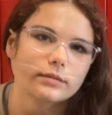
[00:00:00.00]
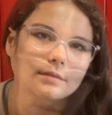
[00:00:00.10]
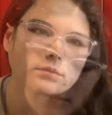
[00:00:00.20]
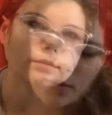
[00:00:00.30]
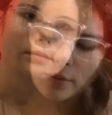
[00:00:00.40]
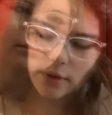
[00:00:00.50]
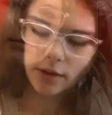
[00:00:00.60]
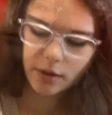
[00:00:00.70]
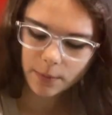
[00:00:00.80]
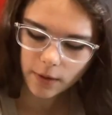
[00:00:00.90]
I'm
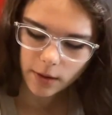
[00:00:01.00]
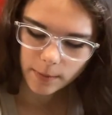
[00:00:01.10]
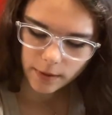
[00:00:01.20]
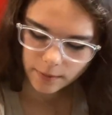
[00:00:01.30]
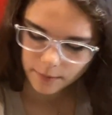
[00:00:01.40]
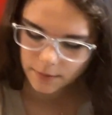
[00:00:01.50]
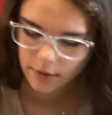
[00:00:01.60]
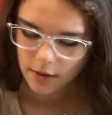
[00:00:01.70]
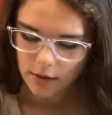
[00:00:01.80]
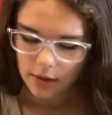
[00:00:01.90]
doing the problem
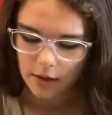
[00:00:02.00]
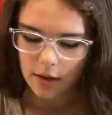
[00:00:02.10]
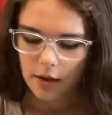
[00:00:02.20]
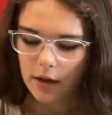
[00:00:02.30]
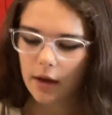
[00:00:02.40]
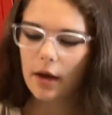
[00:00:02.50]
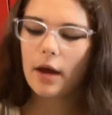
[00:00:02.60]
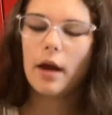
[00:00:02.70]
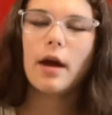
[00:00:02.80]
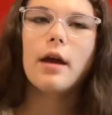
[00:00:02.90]

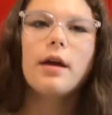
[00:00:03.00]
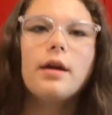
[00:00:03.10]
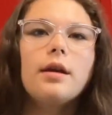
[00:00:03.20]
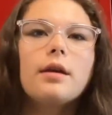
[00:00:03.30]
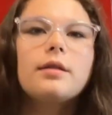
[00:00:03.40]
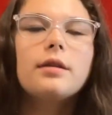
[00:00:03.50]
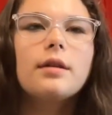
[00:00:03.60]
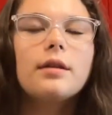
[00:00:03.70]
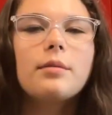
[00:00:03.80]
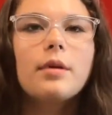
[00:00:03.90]
8
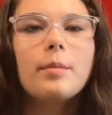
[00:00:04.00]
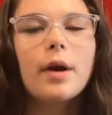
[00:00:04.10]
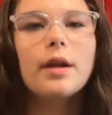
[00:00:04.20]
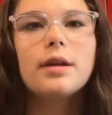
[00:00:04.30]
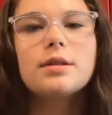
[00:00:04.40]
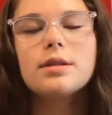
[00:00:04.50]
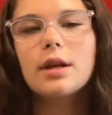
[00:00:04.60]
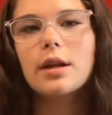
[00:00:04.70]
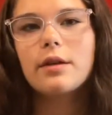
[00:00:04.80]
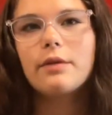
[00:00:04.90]
minus
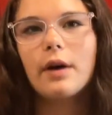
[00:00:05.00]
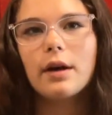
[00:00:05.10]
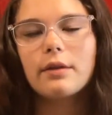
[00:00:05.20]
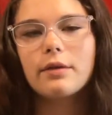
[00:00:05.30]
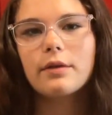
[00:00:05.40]
-5.